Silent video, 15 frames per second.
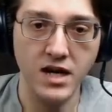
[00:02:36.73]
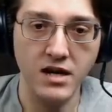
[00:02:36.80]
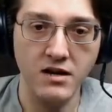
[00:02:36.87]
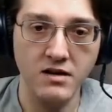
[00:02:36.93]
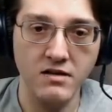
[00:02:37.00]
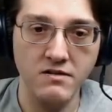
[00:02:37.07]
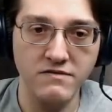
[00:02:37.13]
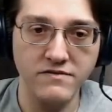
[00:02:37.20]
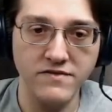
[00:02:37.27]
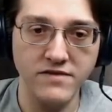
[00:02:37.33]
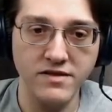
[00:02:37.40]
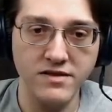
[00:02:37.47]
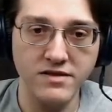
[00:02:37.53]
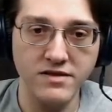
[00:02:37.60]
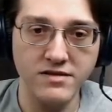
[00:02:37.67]
of
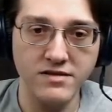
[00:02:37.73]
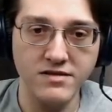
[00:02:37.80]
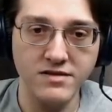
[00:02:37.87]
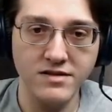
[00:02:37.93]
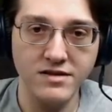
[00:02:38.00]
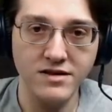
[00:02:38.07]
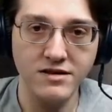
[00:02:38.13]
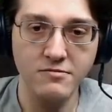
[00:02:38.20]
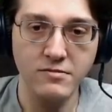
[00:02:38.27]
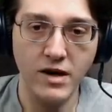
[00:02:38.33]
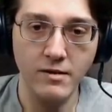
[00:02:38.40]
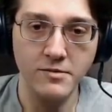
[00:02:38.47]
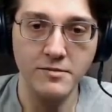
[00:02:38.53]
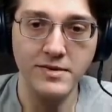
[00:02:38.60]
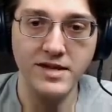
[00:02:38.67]

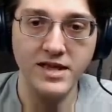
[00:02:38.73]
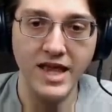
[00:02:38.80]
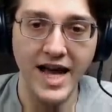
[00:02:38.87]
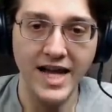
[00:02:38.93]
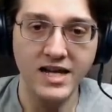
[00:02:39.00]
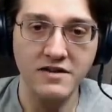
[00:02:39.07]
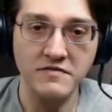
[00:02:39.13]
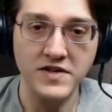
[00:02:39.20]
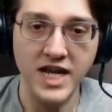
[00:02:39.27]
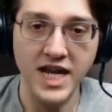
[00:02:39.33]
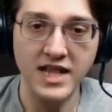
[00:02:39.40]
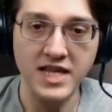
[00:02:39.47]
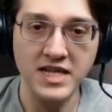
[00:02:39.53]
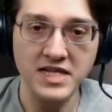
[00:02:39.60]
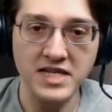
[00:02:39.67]
probably lack of
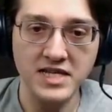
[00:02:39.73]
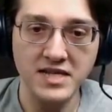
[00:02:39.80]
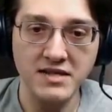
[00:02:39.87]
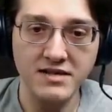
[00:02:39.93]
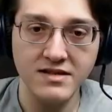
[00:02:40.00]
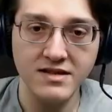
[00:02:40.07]
tailings.